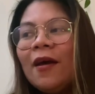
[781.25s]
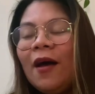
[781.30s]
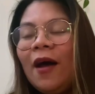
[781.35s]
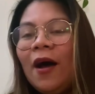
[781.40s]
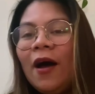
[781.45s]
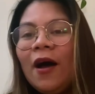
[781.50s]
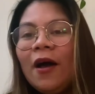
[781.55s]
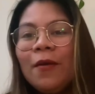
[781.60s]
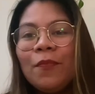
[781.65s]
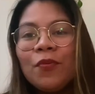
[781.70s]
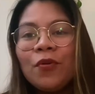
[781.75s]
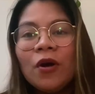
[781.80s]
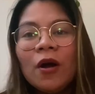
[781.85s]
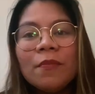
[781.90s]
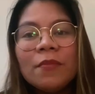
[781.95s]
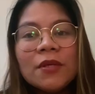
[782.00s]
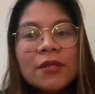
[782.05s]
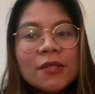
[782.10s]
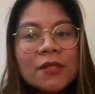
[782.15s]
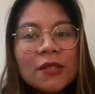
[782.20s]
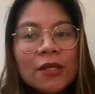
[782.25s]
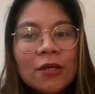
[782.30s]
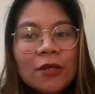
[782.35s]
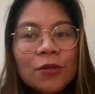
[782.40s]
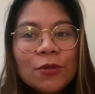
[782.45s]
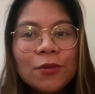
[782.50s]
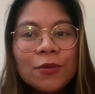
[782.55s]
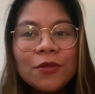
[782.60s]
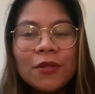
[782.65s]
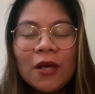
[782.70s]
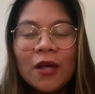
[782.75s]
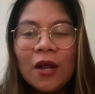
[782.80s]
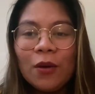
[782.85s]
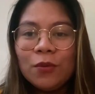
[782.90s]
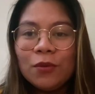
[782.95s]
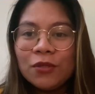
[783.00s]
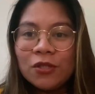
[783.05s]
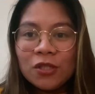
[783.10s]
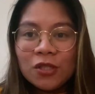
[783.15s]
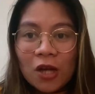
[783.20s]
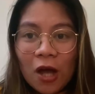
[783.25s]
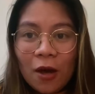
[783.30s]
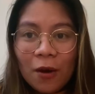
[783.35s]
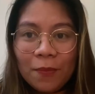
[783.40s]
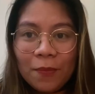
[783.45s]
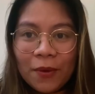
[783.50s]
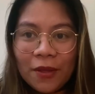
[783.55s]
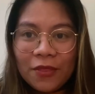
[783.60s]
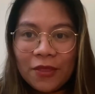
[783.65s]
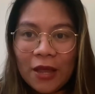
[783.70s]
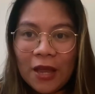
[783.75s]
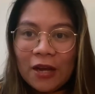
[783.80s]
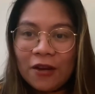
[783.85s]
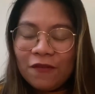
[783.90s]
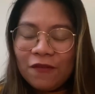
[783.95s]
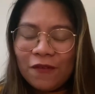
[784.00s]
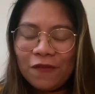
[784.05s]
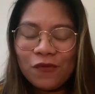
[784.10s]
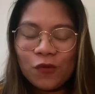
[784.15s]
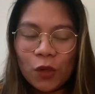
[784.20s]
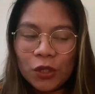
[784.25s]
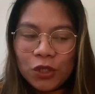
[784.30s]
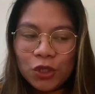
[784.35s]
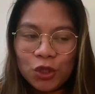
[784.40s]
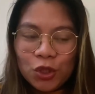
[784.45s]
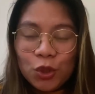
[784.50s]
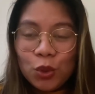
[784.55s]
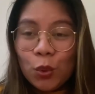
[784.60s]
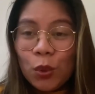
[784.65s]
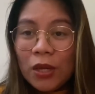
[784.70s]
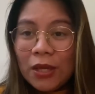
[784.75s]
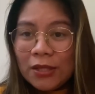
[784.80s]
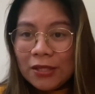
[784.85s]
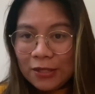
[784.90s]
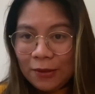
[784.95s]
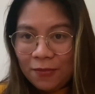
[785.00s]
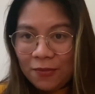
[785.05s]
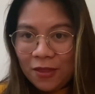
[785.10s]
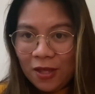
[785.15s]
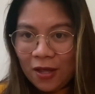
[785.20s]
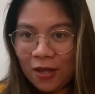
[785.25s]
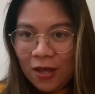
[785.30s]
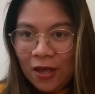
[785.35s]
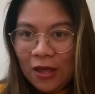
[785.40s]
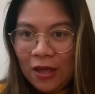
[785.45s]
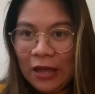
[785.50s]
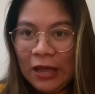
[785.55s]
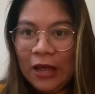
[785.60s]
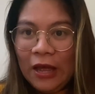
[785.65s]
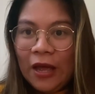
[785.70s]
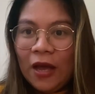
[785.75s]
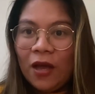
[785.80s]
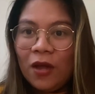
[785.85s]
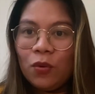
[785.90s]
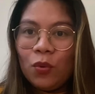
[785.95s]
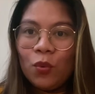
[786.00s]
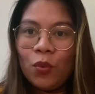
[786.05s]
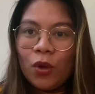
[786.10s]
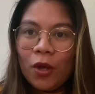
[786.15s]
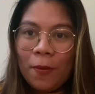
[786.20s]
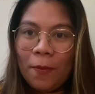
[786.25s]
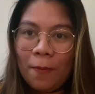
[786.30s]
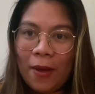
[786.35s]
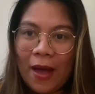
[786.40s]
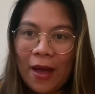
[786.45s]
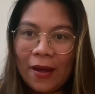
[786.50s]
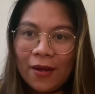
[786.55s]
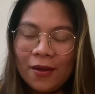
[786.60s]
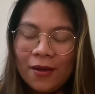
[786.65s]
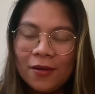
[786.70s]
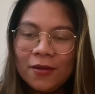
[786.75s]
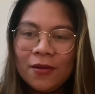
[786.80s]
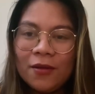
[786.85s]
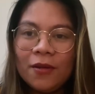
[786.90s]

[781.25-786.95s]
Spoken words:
I promise you that I will stop at the 85th question to eat something, and we will come back.